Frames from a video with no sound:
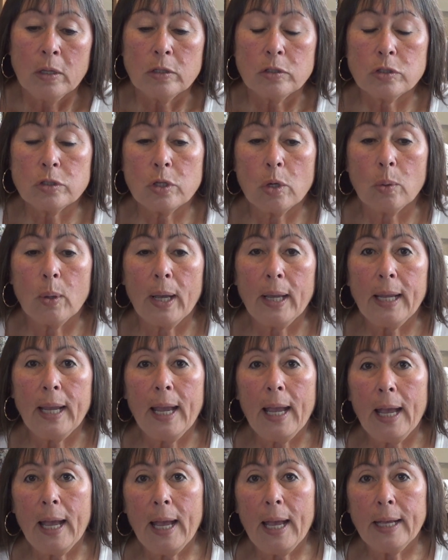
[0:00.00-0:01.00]
So I
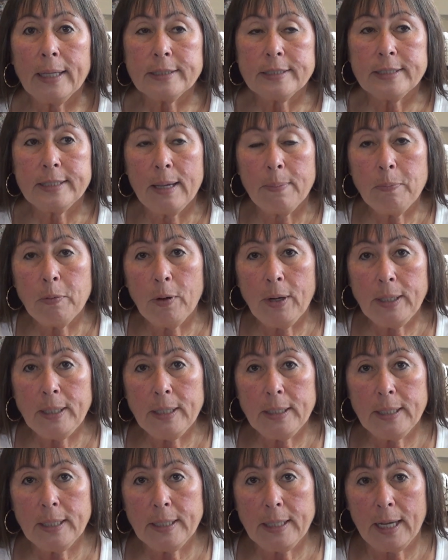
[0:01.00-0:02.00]

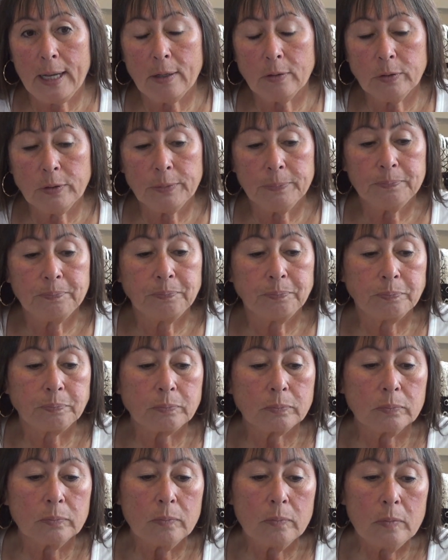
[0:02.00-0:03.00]
separated it out
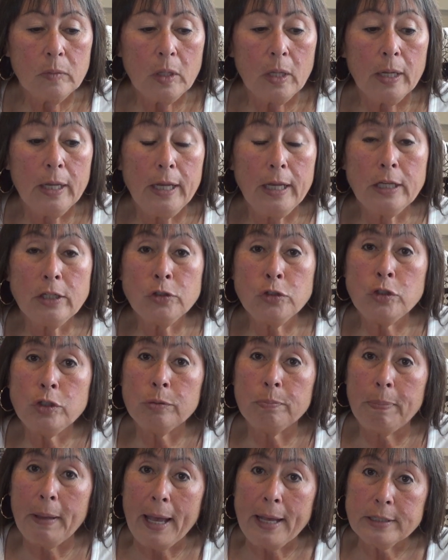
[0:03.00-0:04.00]

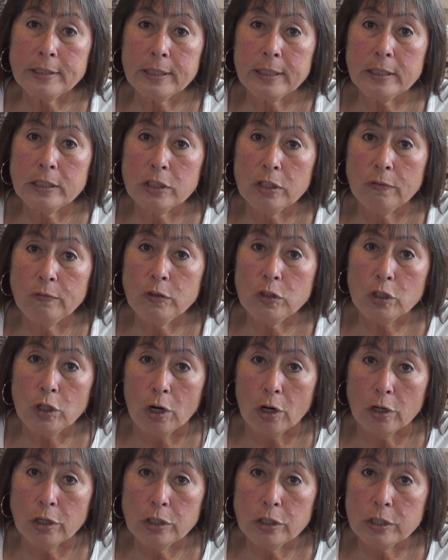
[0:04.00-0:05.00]
into baskets of
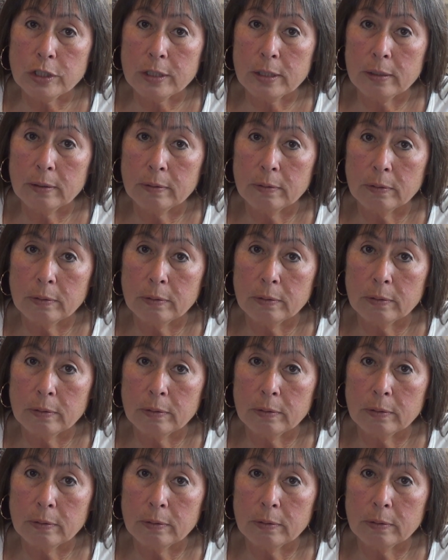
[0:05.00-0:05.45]
charts,